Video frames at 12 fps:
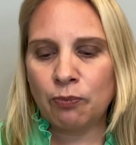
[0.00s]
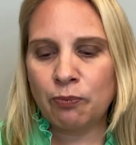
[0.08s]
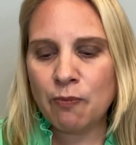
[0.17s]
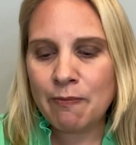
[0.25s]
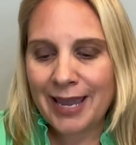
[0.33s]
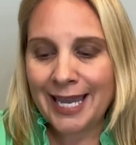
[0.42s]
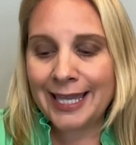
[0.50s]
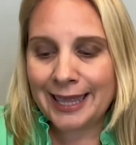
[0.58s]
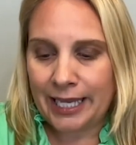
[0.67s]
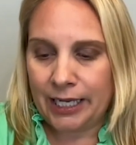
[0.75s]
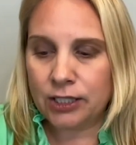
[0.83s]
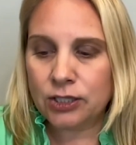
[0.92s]
make
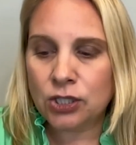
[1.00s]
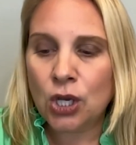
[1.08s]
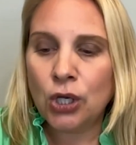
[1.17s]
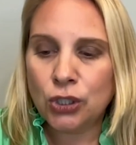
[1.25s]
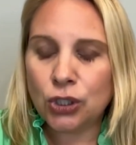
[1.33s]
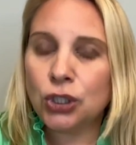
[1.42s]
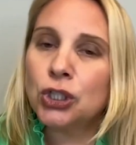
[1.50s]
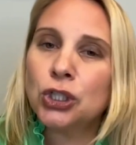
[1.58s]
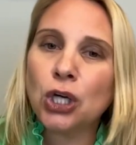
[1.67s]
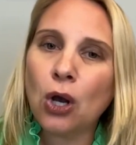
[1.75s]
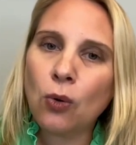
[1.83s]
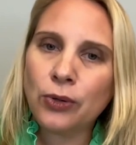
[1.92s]
things to
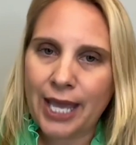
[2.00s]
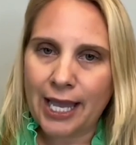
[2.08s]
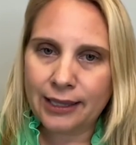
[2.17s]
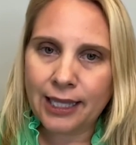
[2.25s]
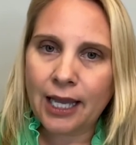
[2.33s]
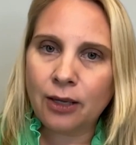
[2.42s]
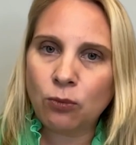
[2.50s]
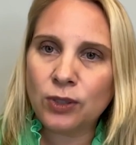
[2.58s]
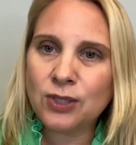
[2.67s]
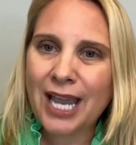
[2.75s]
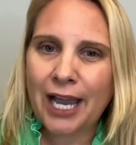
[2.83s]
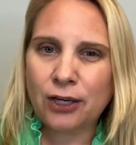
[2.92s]
show that that
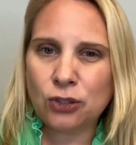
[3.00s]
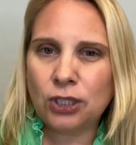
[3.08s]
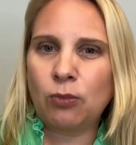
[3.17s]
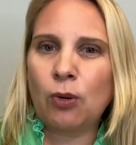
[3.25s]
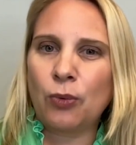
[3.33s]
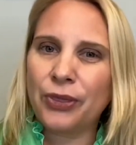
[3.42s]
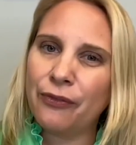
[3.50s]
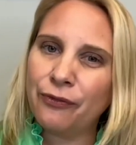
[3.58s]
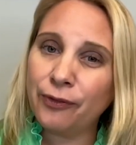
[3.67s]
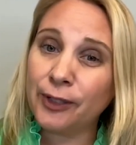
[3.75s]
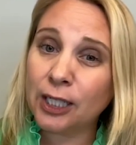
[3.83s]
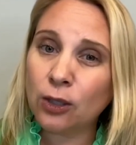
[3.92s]
was actually what the
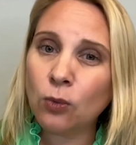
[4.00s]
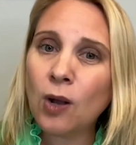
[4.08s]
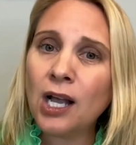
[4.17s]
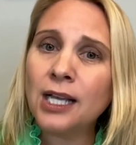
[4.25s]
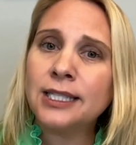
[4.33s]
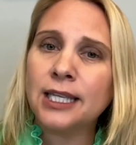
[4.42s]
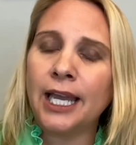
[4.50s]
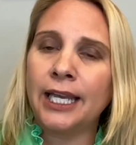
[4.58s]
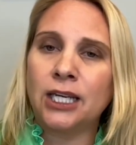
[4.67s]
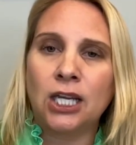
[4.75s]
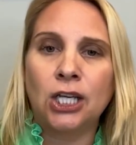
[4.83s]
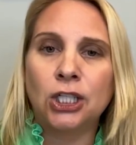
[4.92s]
fear was.
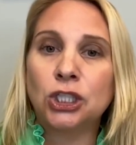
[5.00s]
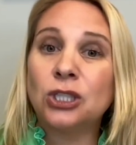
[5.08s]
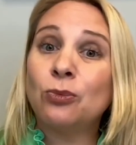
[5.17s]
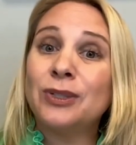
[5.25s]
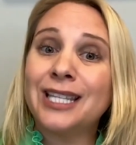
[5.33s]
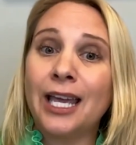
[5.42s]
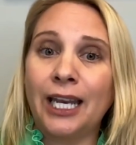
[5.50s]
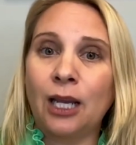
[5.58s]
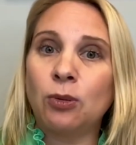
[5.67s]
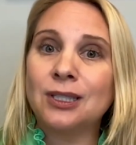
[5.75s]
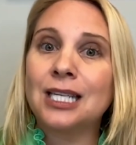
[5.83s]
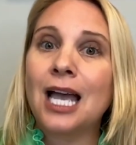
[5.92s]
And she was then
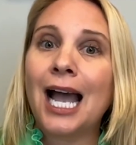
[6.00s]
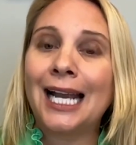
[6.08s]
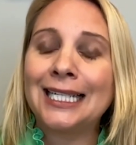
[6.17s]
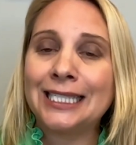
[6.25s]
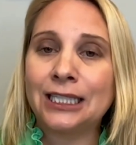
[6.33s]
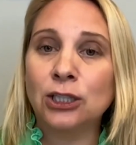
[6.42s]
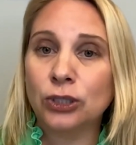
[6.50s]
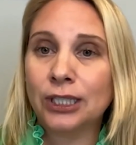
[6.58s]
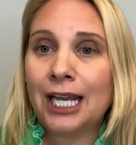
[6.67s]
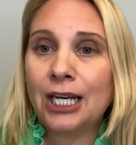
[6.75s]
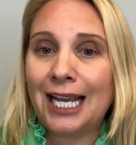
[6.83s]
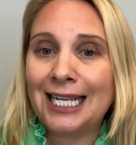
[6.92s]
able to learn
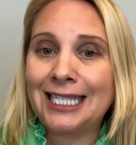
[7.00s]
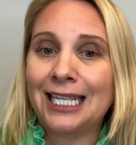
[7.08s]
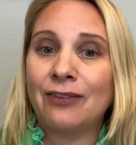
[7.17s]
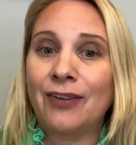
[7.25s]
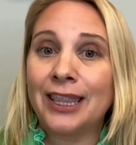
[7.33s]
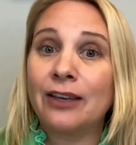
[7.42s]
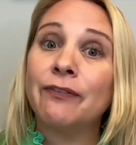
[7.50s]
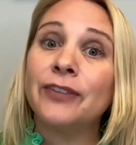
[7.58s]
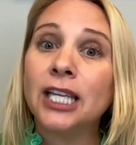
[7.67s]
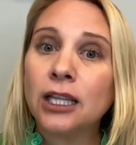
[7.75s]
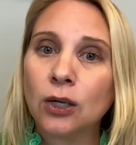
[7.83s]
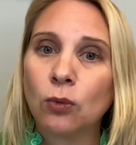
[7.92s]
how to identify the
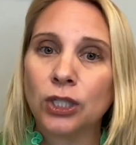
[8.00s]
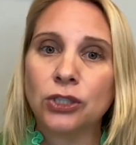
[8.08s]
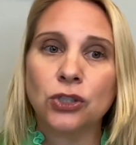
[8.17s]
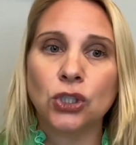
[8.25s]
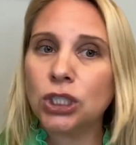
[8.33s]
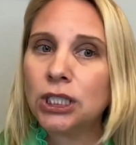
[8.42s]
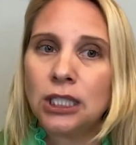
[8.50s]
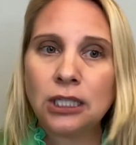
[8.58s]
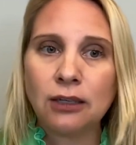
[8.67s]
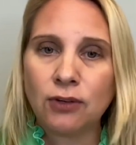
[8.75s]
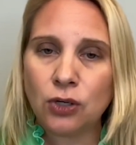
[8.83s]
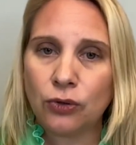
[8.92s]
feeling words. She didn't
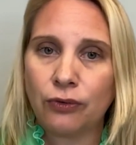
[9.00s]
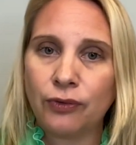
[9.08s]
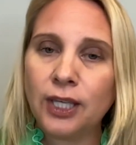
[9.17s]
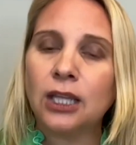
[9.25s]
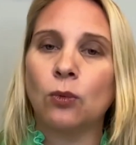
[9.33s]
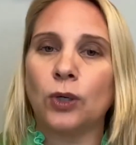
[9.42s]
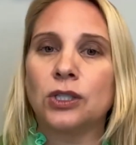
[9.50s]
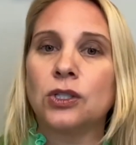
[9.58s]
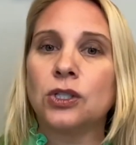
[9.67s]
even know the feeling words